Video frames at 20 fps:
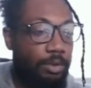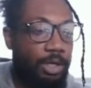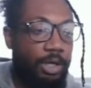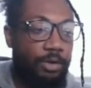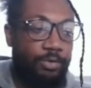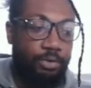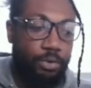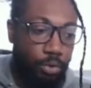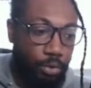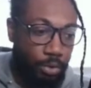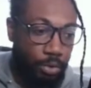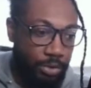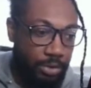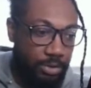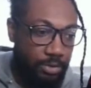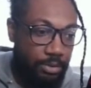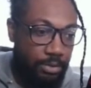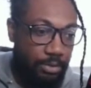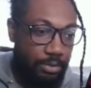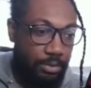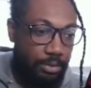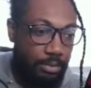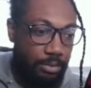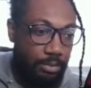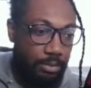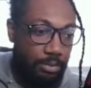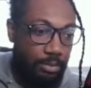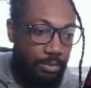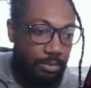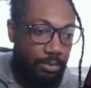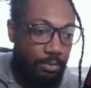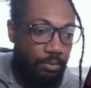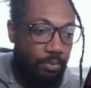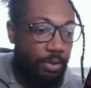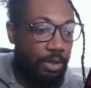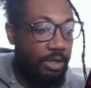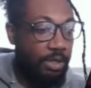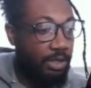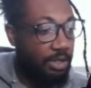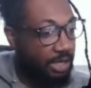of course,
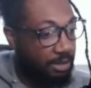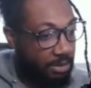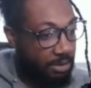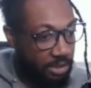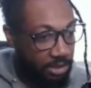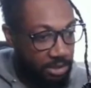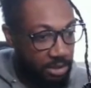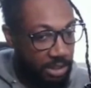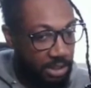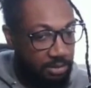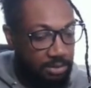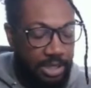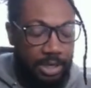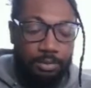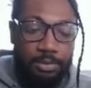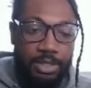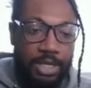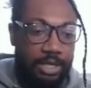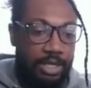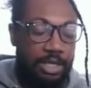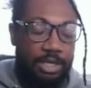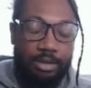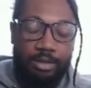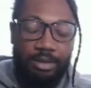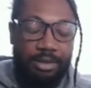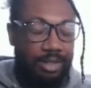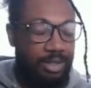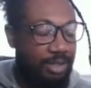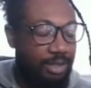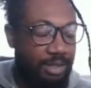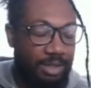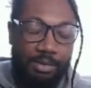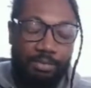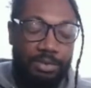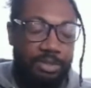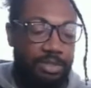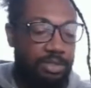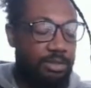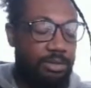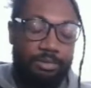wanted to keep their slaves. That was like it
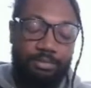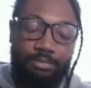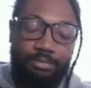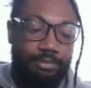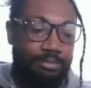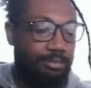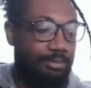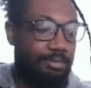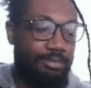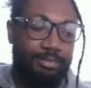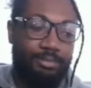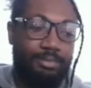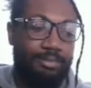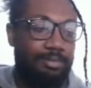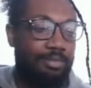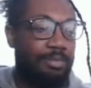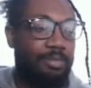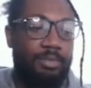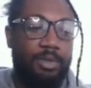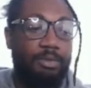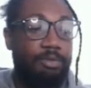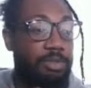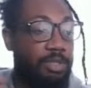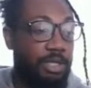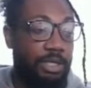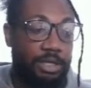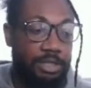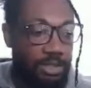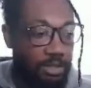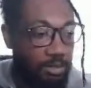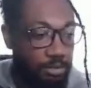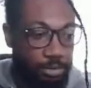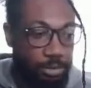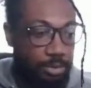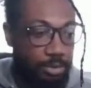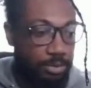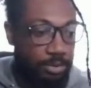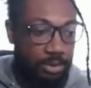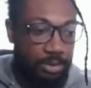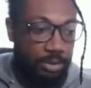was
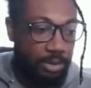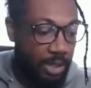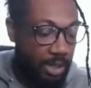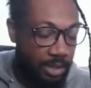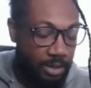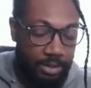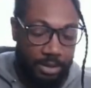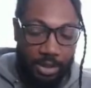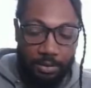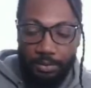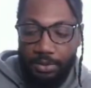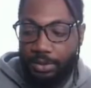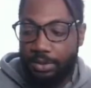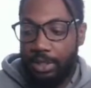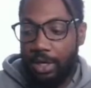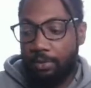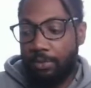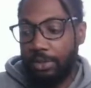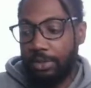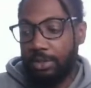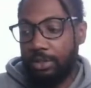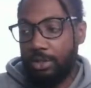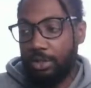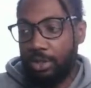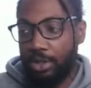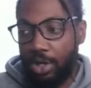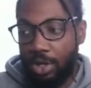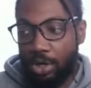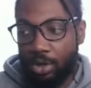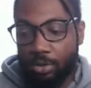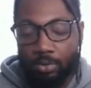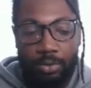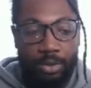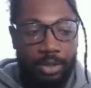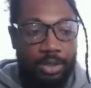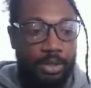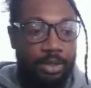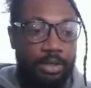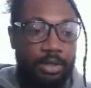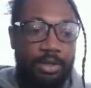inexcusable. Okay, there was
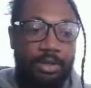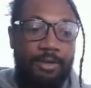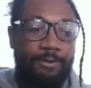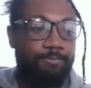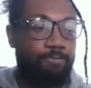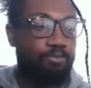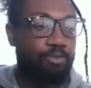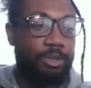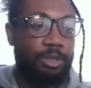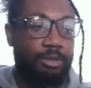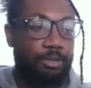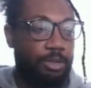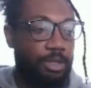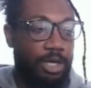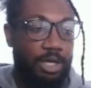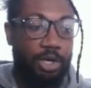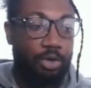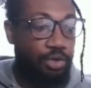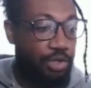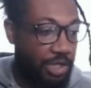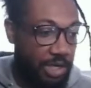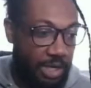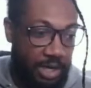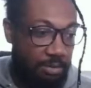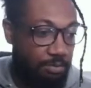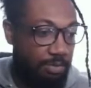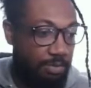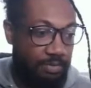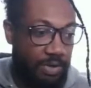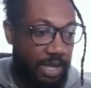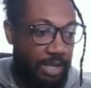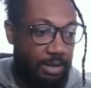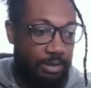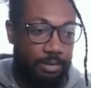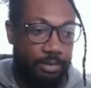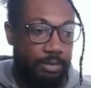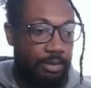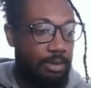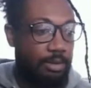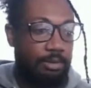no negotiating with that
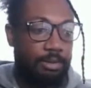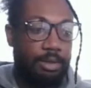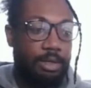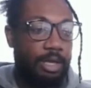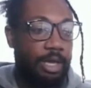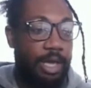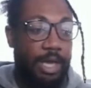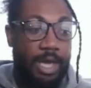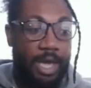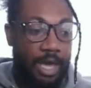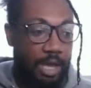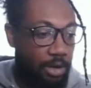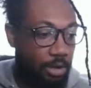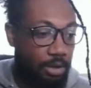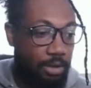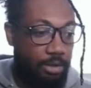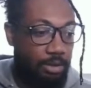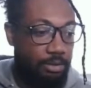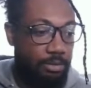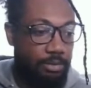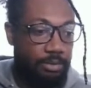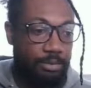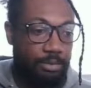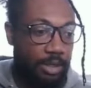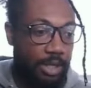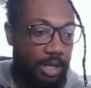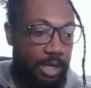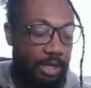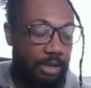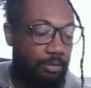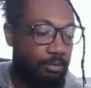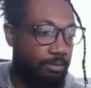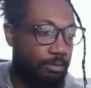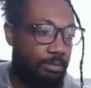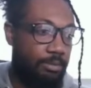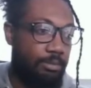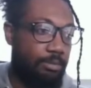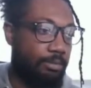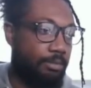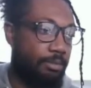at all. Like,
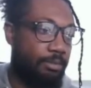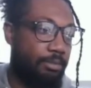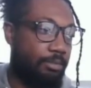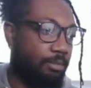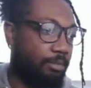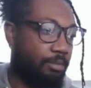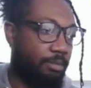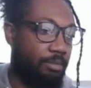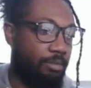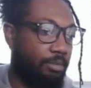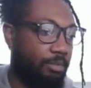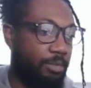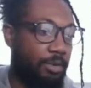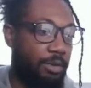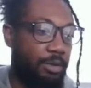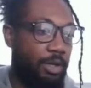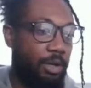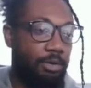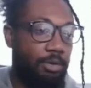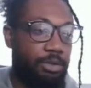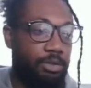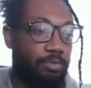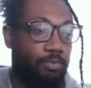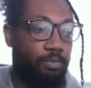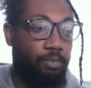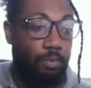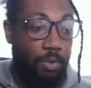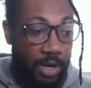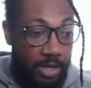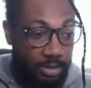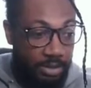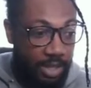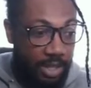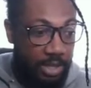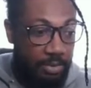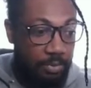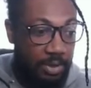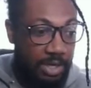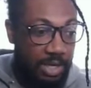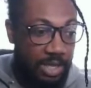there is one
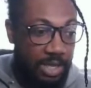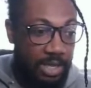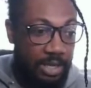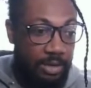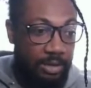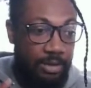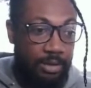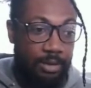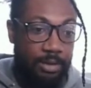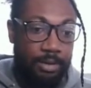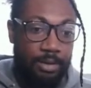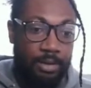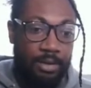thing we need,